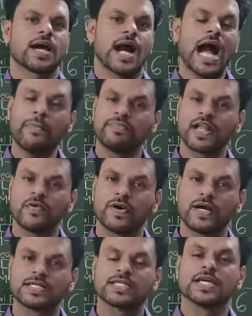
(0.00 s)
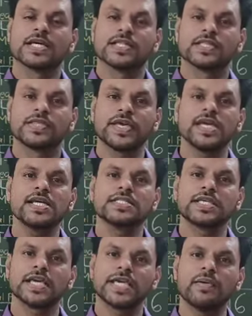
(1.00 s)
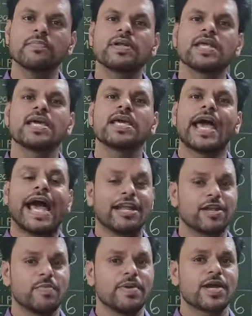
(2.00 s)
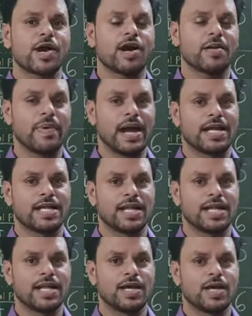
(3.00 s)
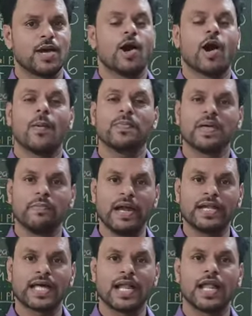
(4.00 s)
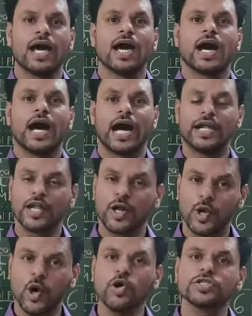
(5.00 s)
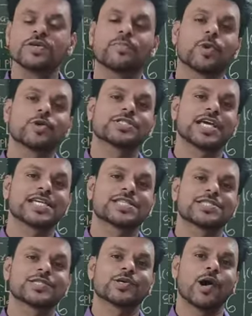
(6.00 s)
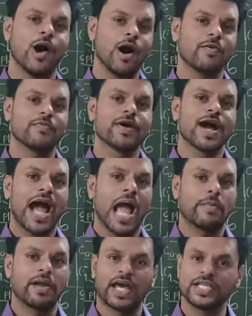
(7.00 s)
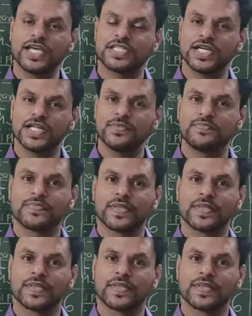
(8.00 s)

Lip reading: Afterwards, these empty atomic orbital of the metal undergoes process of hybridization